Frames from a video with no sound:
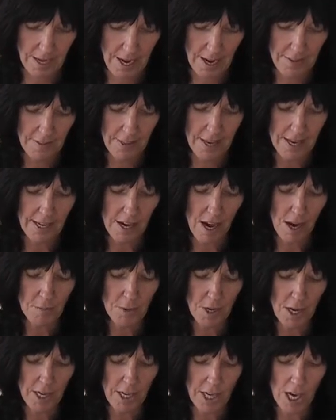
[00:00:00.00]
and then
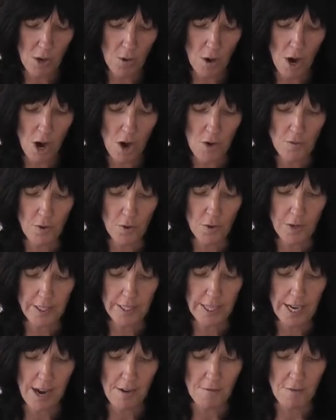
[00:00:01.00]
I'm going to go over and
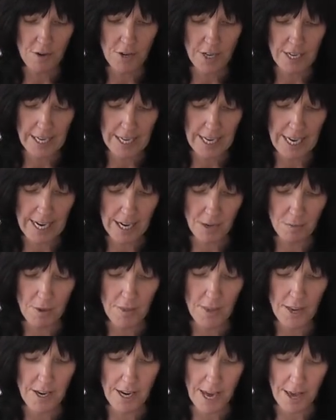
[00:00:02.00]
cover it again
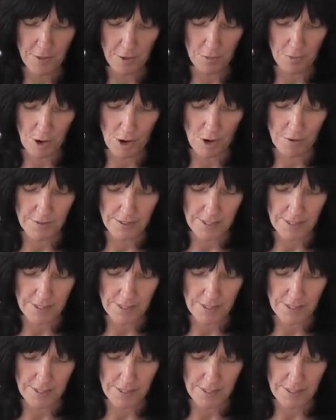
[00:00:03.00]
with another row of